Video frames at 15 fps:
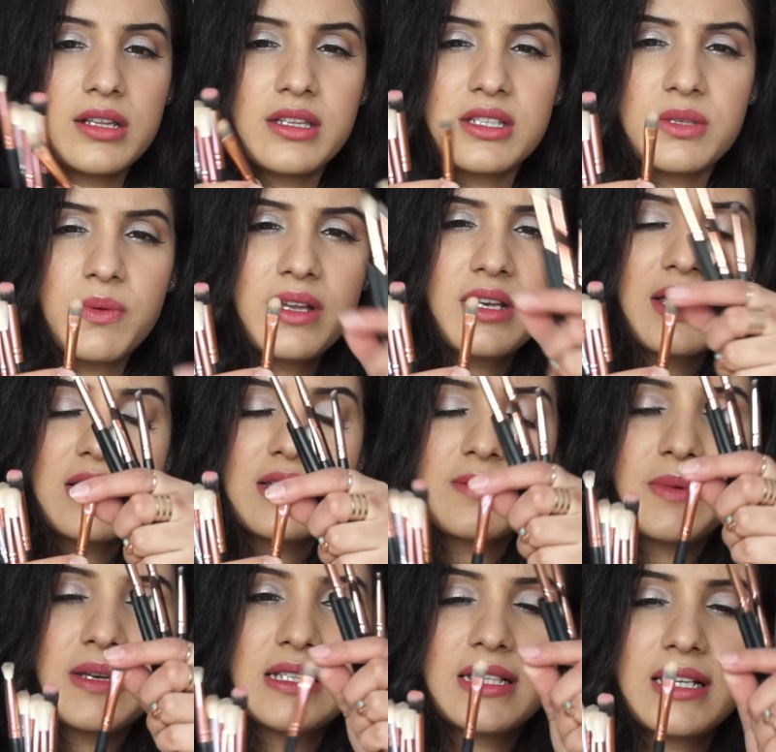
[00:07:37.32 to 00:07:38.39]
This one is
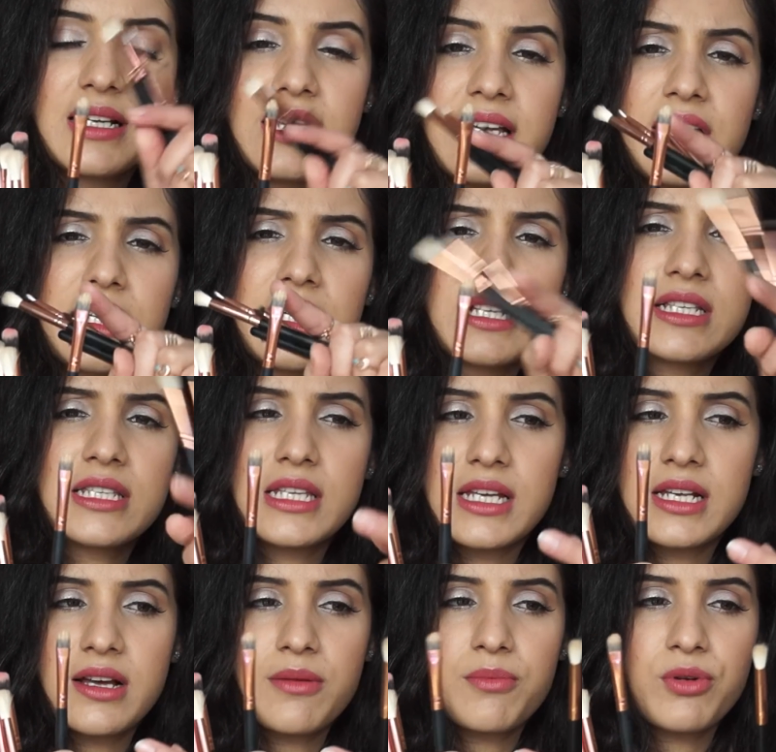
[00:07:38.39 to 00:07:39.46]
basically a
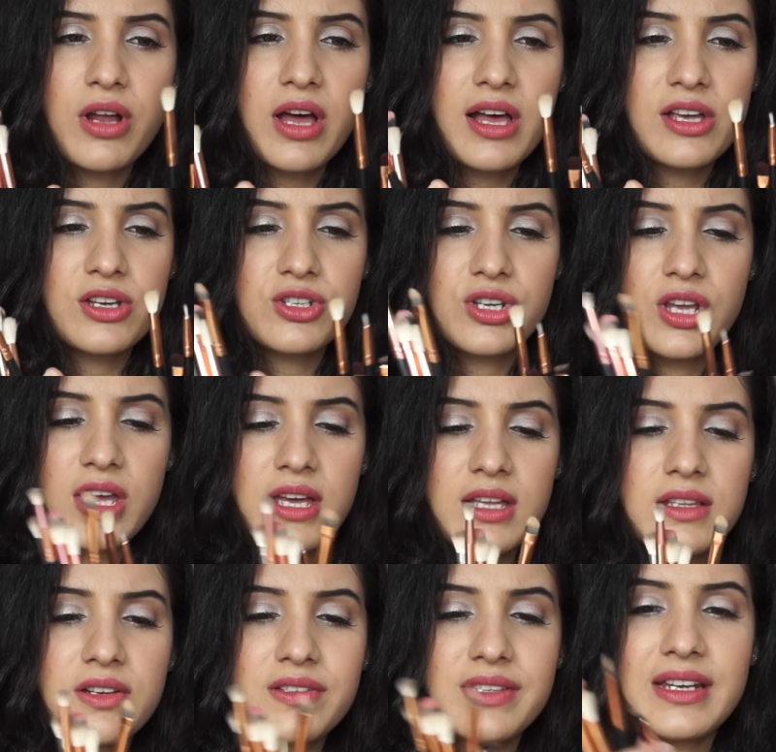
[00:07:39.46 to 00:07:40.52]
concealer brush.
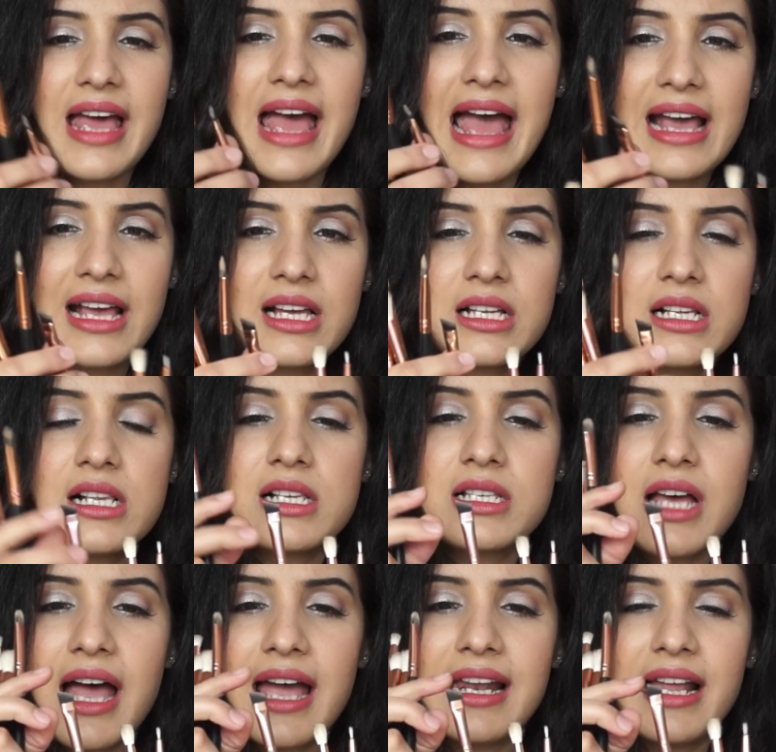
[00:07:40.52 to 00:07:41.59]
There's an angled
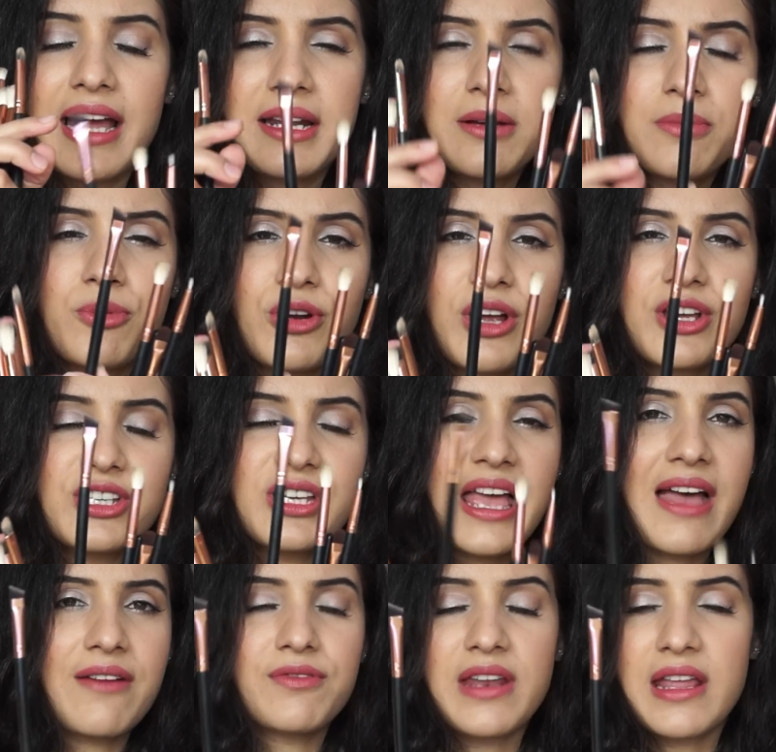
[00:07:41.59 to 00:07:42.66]
eyeliner brush.
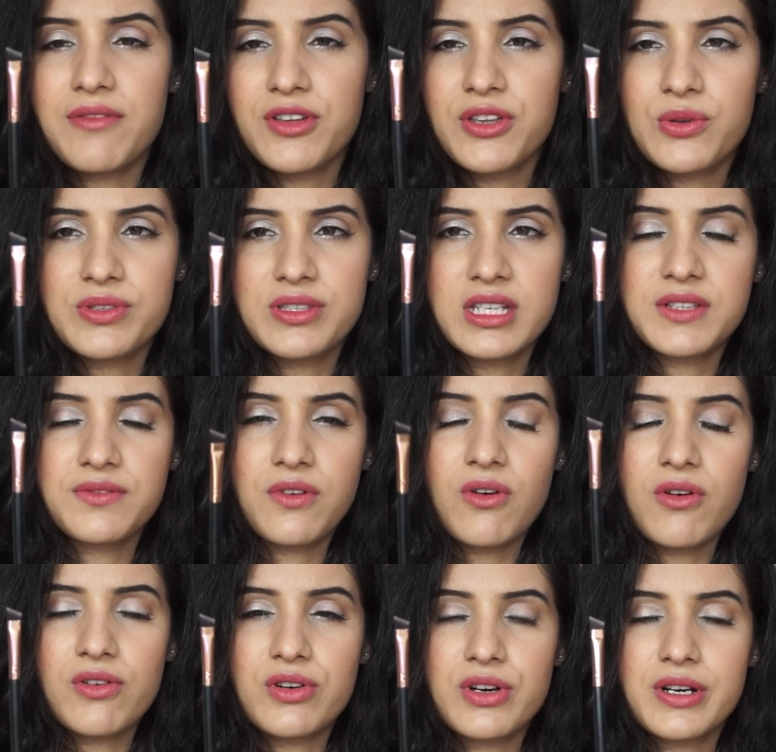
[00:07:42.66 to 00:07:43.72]
Have never used this
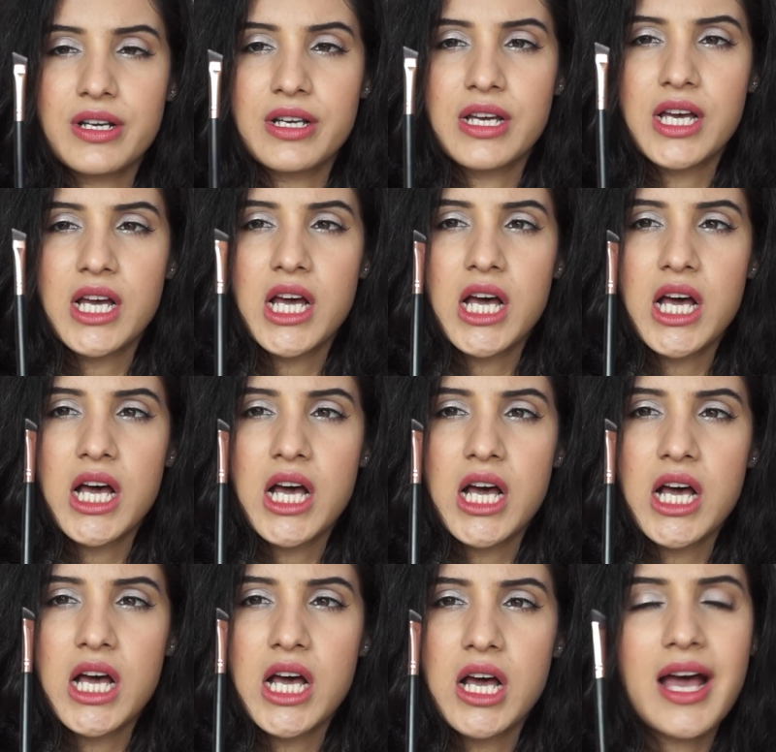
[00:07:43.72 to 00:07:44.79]
for
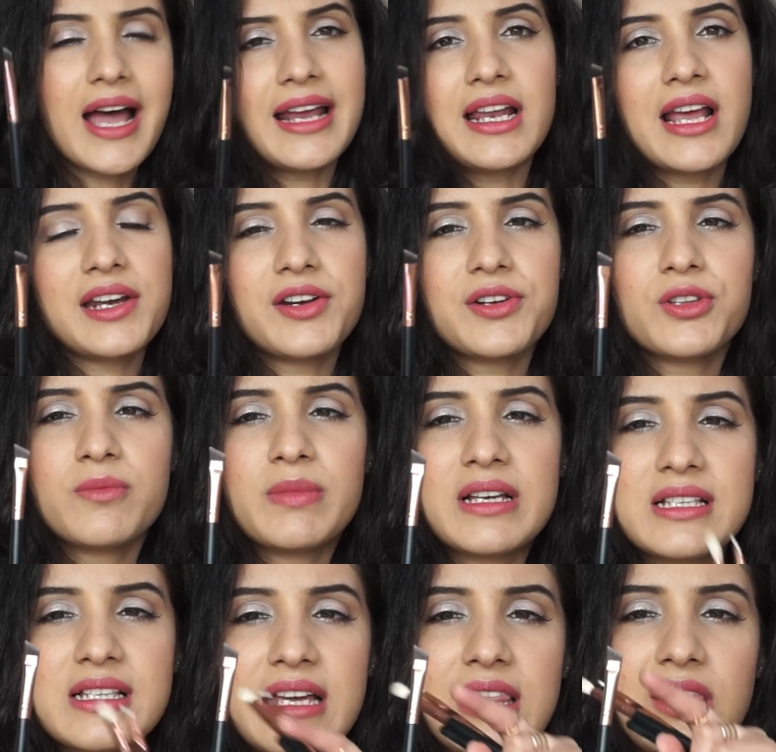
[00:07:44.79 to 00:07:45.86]
eyeliner though,
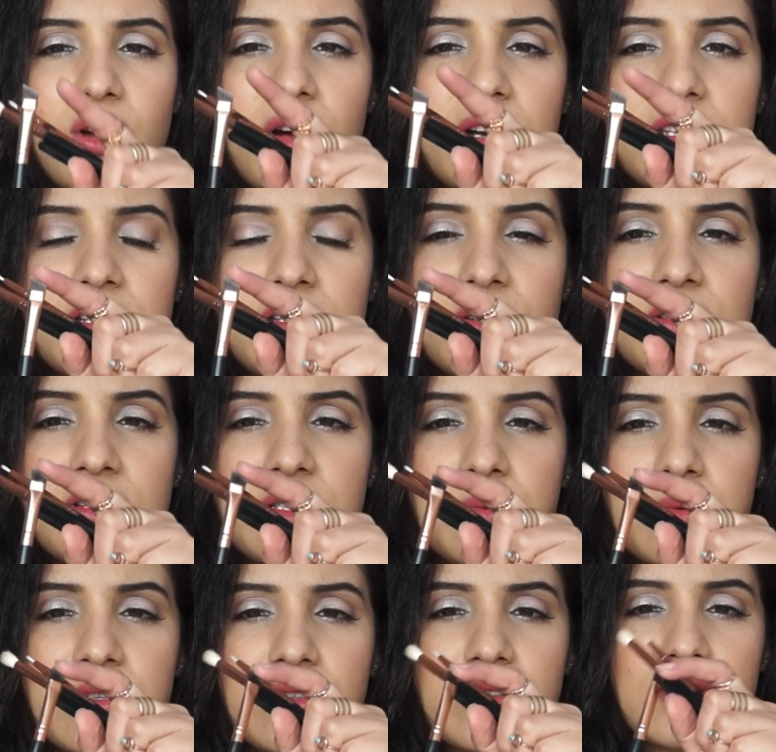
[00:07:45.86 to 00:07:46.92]
because I thought that, you know, this
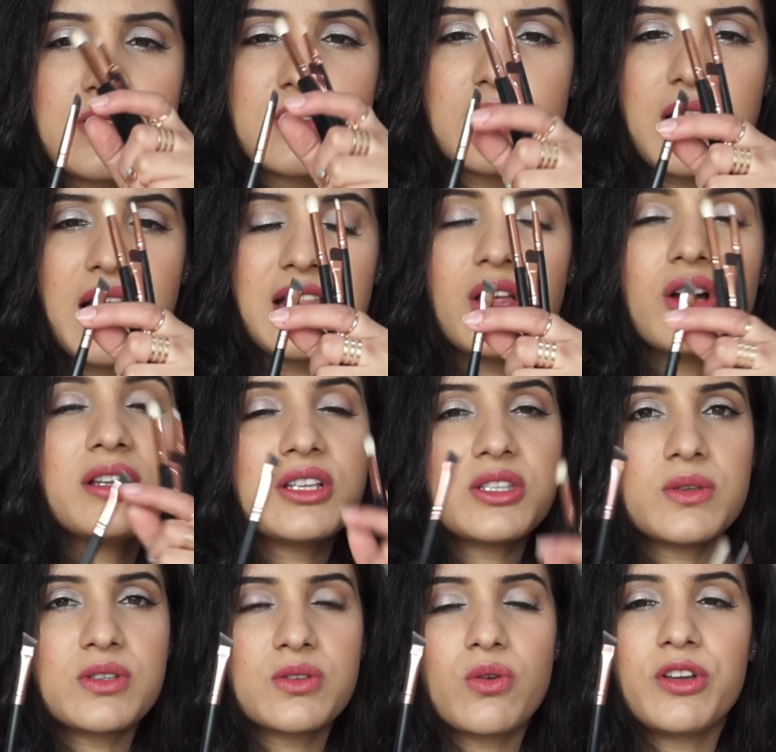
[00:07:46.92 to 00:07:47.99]

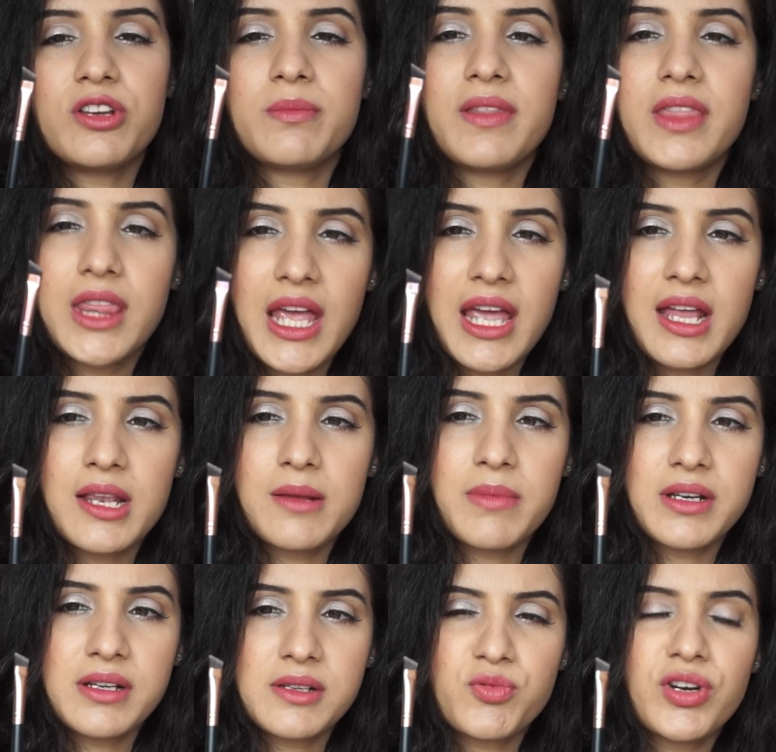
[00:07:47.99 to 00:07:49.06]
was going to be thin,
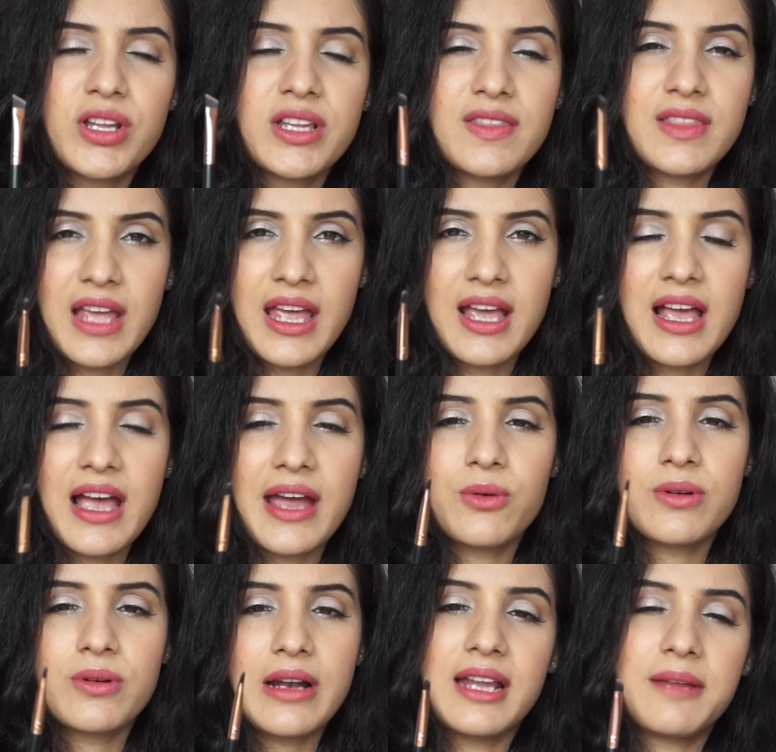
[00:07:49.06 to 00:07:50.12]
but it's pretty thick. I
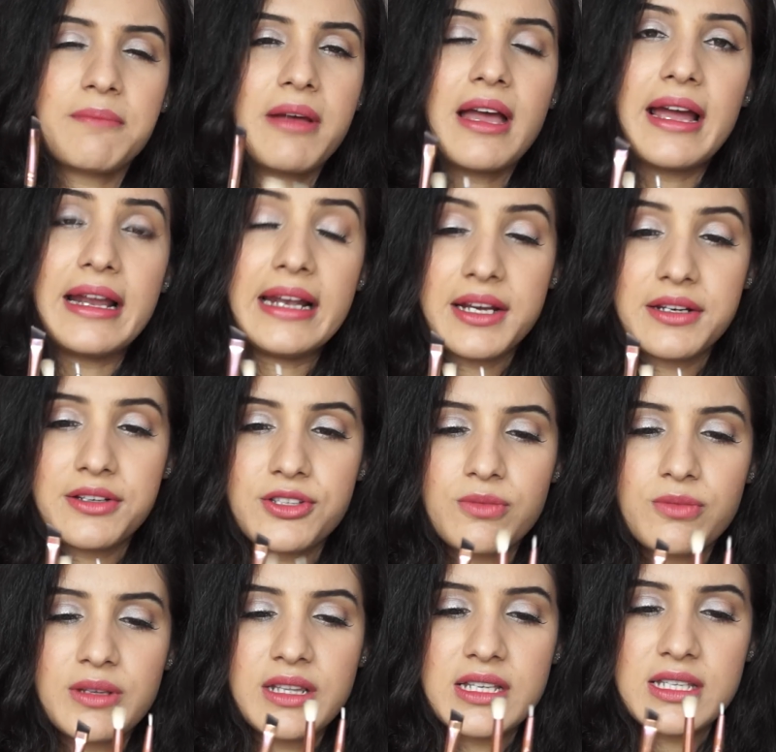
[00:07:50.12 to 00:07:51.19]
don't like my eyeliners to
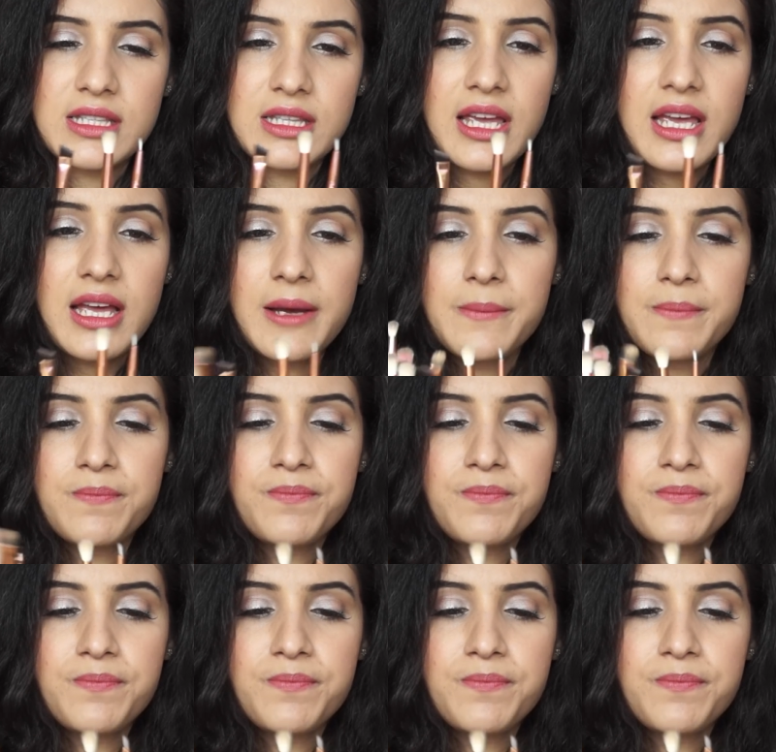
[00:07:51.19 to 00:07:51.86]
be this thick.